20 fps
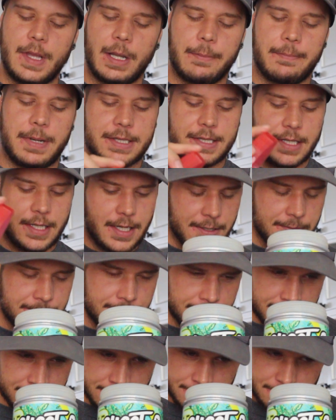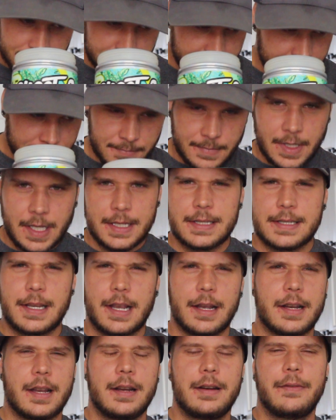But it's
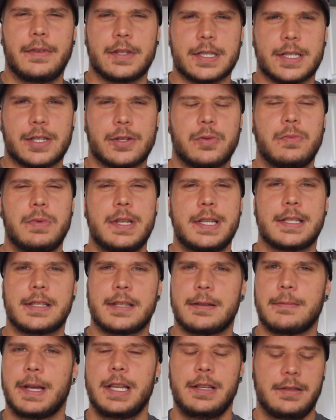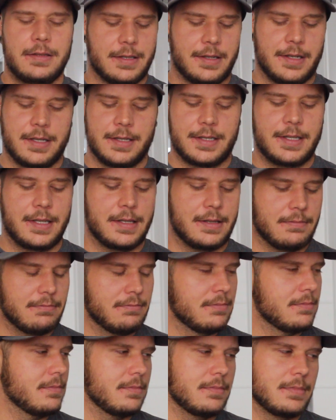got kind of a sweet smell, and
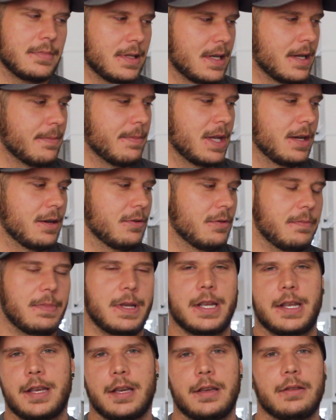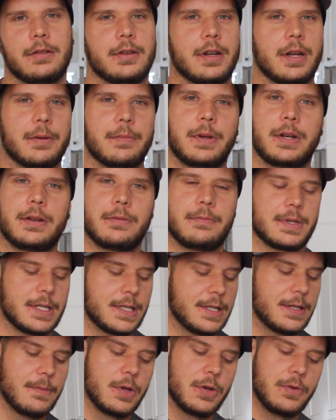it would be killer. I put it in my
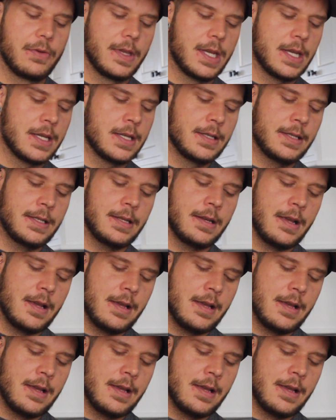smoothies.